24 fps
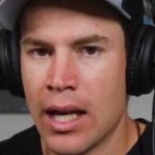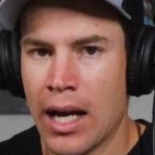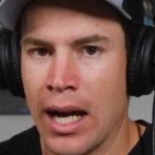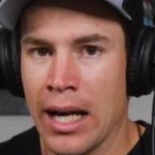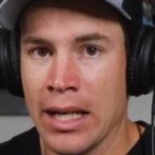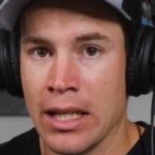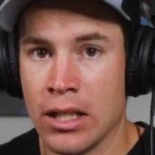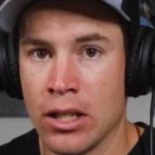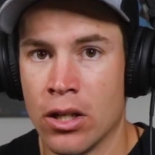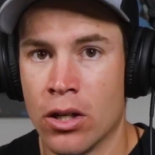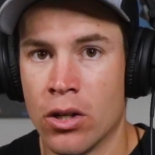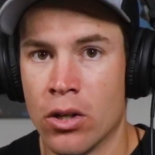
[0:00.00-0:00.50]

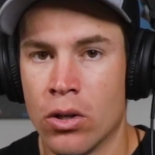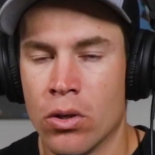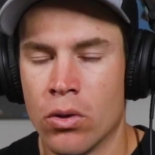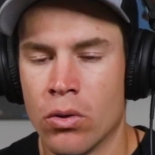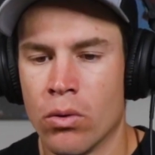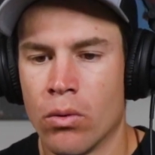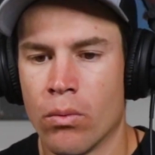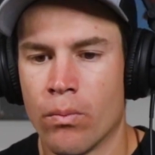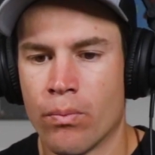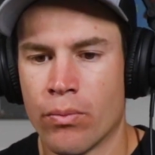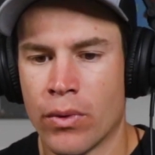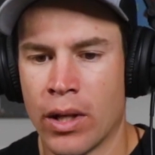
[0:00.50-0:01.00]
I
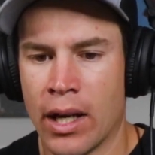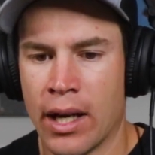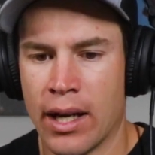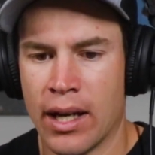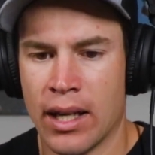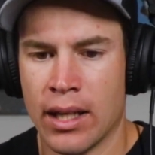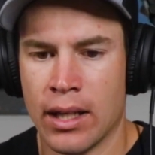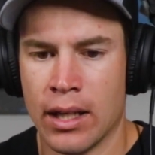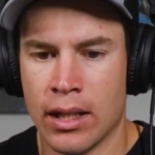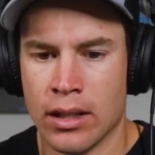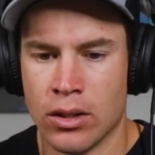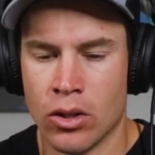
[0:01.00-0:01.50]
know
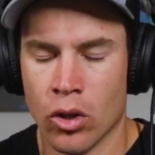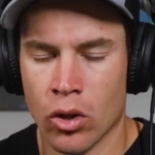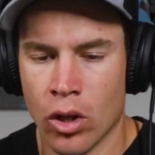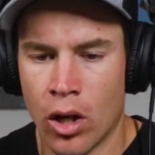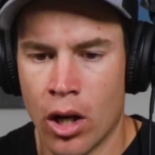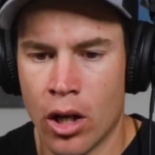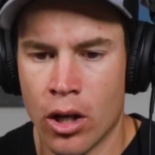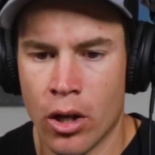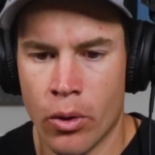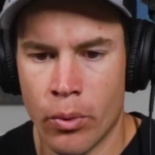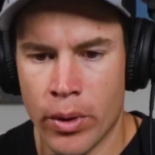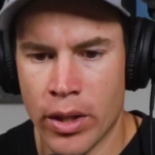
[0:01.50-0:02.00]
at
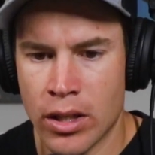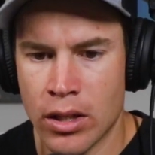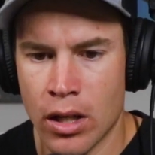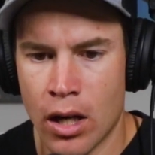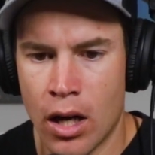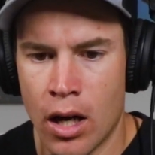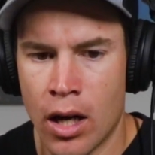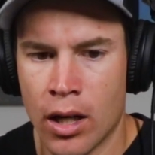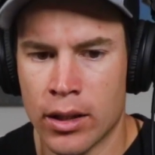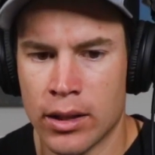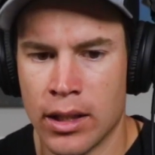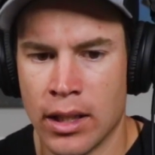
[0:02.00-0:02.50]
Delano we
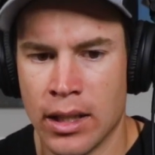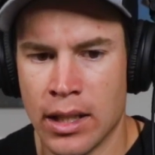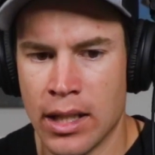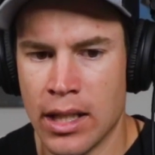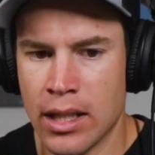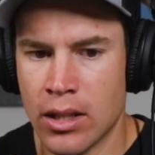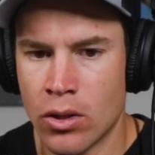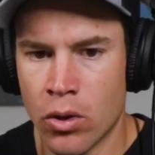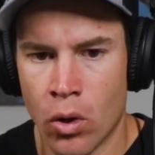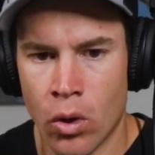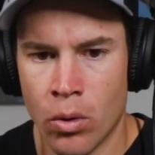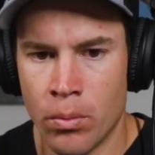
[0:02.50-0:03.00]
talked, and
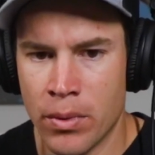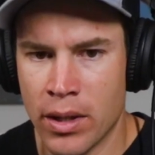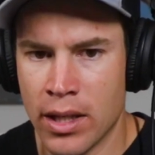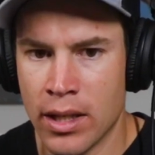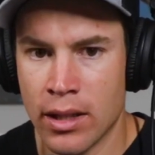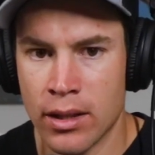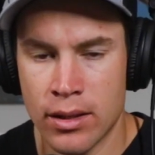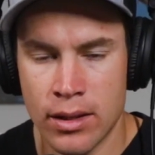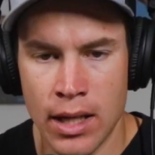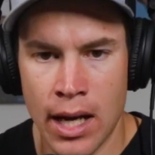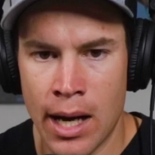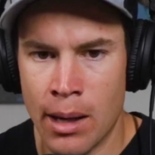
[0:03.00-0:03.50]
he told me
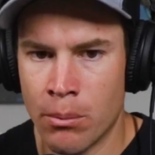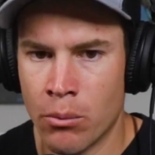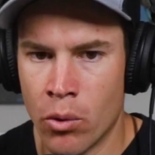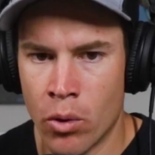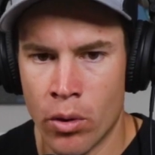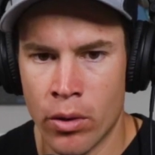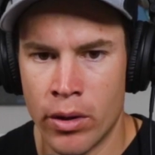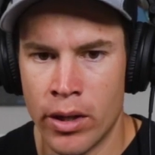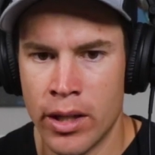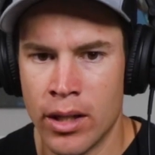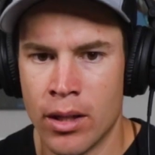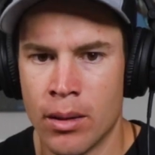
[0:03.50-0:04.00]
he's got
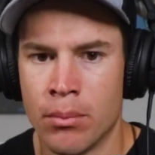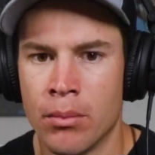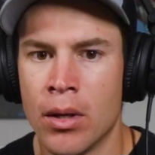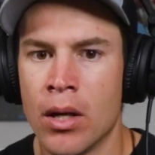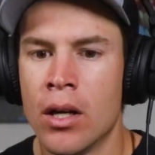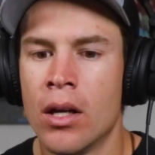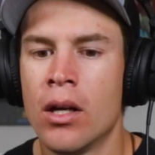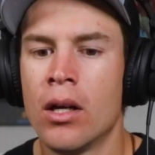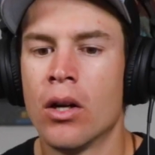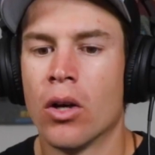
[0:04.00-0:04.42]
more in him.